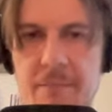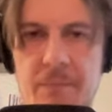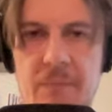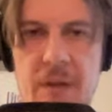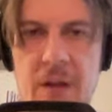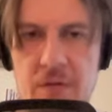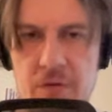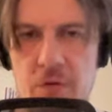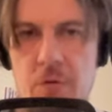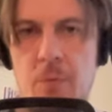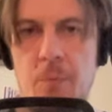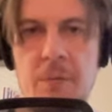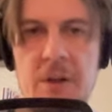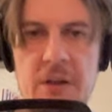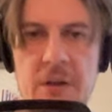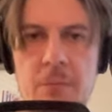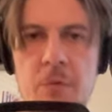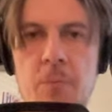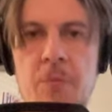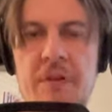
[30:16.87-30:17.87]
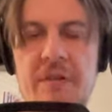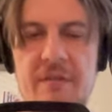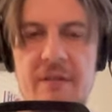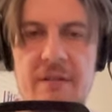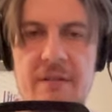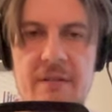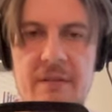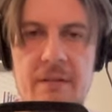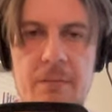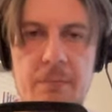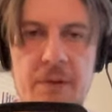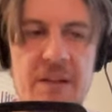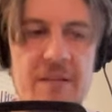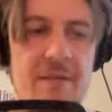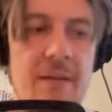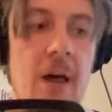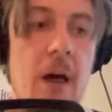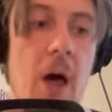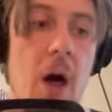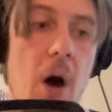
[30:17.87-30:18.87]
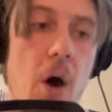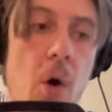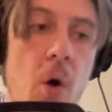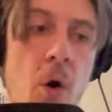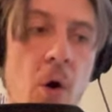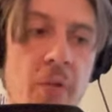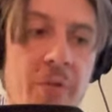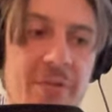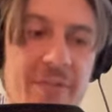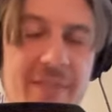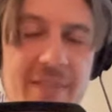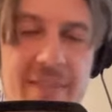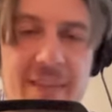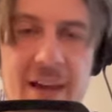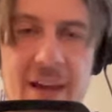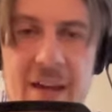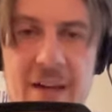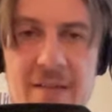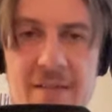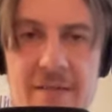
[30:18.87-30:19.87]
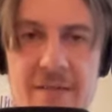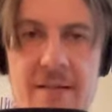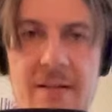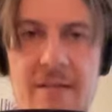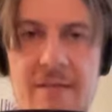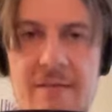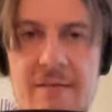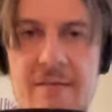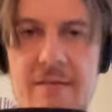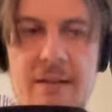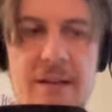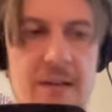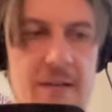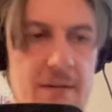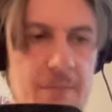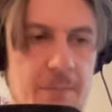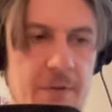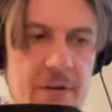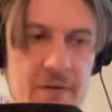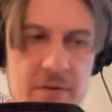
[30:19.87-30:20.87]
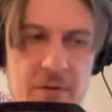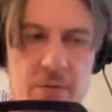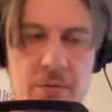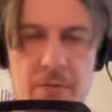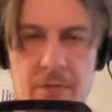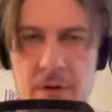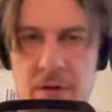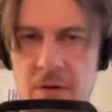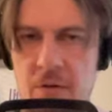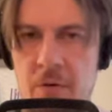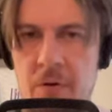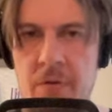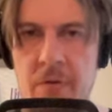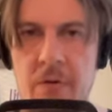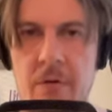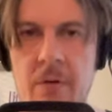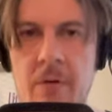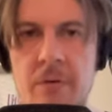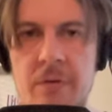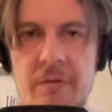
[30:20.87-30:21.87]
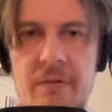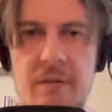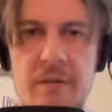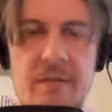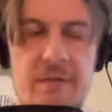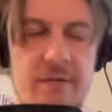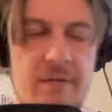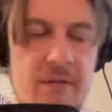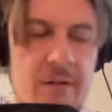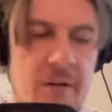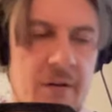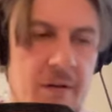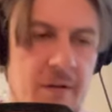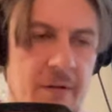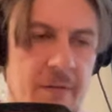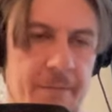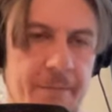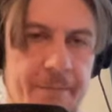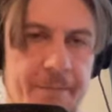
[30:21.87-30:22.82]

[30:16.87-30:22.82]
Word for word: yeah so minimum is 16 bits on daisy seed particularly on on this uh,